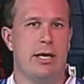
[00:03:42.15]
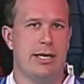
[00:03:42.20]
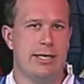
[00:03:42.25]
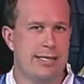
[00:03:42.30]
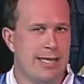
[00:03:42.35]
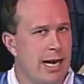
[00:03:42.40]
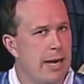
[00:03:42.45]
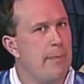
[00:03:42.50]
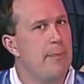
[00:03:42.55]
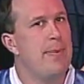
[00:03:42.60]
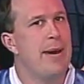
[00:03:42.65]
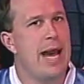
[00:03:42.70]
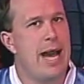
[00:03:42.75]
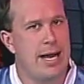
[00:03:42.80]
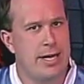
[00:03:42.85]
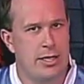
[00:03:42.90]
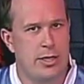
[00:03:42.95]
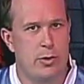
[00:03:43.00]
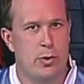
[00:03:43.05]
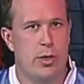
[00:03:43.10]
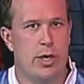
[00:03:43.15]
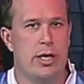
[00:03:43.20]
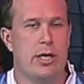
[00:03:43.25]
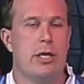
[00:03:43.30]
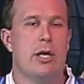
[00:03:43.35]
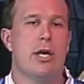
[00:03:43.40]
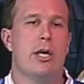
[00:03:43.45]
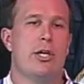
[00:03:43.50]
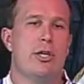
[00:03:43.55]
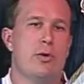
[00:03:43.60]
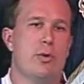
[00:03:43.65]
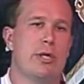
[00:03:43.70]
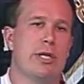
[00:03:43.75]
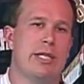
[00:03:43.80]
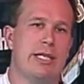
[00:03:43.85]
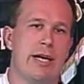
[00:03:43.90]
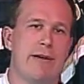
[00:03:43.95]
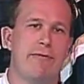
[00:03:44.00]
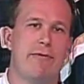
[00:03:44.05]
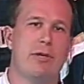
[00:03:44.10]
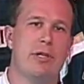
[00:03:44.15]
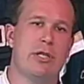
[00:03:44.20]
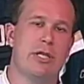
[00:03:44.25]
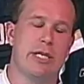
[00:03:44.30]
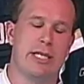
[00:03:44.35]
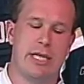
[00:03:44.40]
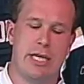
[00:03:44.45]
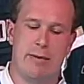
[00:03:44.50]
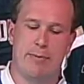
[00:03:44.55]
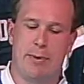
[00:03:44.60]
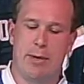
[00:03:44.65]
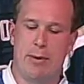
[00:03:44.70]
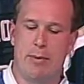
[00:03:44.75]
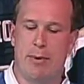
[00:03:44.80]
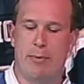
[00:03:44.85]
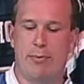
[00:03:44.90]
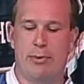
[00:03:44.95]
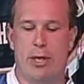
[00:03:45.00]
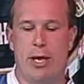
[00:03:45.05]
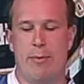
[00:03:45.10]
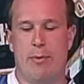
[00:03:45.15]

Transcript: is not a bad unit, you can definitely keep him in play.